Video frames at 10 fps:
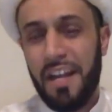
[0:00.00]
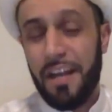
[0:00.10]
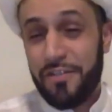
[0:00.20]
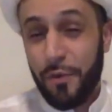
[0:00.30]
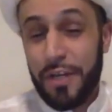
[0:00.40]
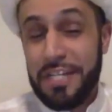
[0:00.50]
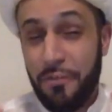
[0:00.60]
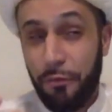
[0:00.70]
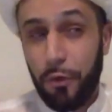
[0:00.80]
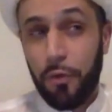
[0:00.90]
Now, it's very
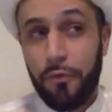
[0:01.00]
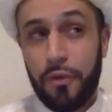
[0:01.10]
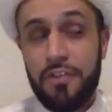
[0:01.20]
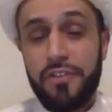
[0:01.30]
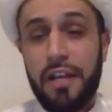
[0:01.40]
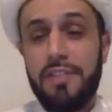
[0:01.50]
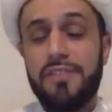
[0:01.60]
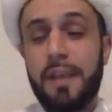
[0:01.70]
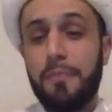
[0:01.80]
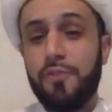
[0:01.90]
difficult for us to
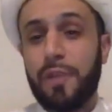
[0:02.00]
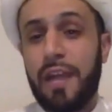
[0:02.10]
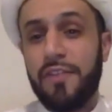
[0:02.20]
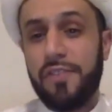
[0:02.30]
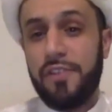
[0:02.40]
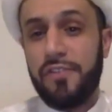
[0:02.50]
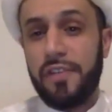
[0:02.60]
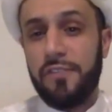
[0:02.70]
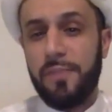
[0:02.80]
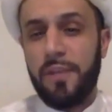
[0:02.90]
conceptualize these
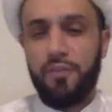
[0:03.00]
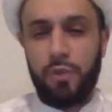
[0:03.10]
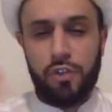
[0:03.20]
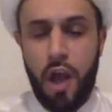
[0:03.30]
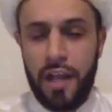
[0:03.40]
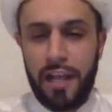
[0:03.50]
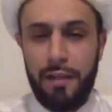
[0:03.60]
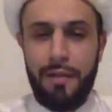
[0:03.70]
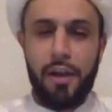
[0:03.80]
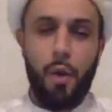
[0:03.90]
things because we're
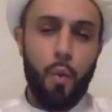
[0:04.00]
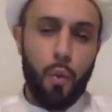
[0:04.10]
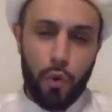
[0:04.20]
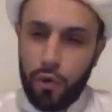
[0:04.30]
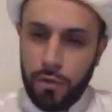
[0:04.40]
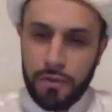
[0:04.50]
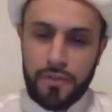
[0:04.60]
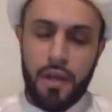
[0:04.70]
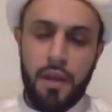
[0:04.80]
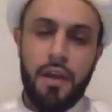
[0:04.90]
talking about a
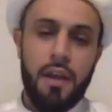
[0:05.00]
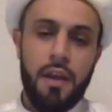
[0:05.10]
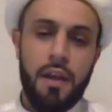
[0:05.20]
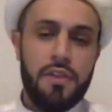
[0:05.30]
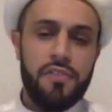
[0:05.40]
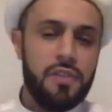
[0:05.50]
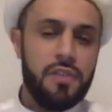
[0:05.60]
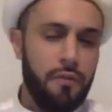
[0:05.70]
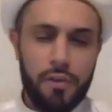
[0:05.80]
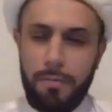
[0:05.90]
world that is
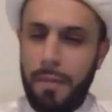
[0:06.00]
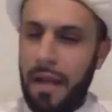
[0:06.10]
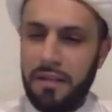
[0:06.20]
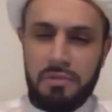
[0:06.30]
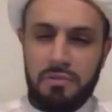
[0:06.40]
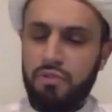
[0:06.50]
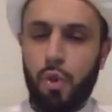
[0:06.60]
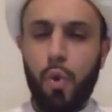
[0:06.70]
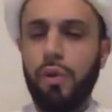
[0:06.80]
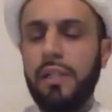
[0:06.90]
governed by
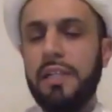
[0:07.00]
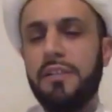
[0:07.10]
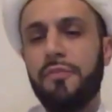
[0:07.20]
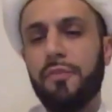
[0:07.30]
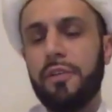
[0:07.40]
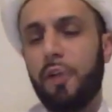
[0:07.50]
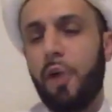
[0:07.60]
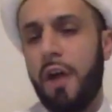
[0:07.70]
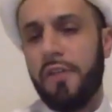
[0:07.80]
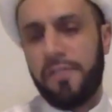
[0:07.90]
totally different
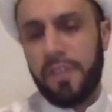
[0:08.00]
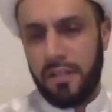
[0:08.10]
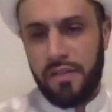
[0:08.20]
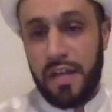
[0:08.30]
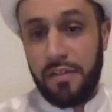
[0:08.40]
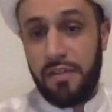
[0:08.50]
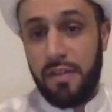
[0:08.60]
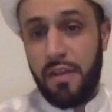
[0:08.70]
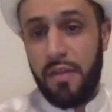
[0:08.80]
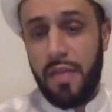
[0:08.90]
laws than that
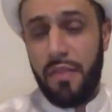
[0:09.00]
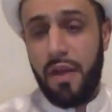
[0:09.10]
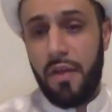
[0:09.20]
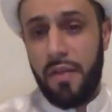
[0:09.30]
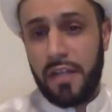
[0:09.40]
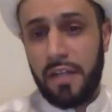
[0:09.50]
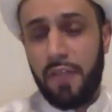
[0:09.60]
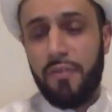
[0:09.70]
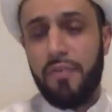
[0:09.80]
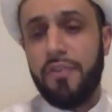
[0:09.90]
than the that
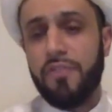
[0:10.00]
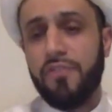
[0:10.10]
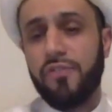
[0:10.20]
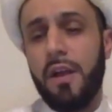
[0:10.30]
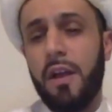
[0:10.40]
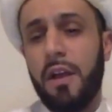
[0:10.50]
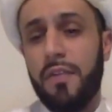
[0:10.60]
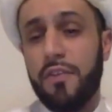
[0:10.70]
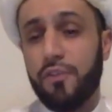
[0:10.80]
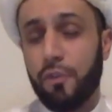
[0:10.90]
govern this
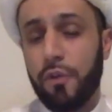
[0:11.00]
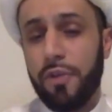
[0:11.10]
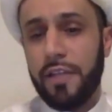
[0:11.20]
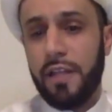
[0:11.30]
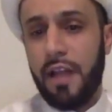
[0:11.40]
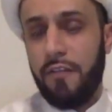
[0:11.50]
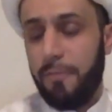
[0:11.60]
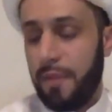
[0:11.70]
this earthly life.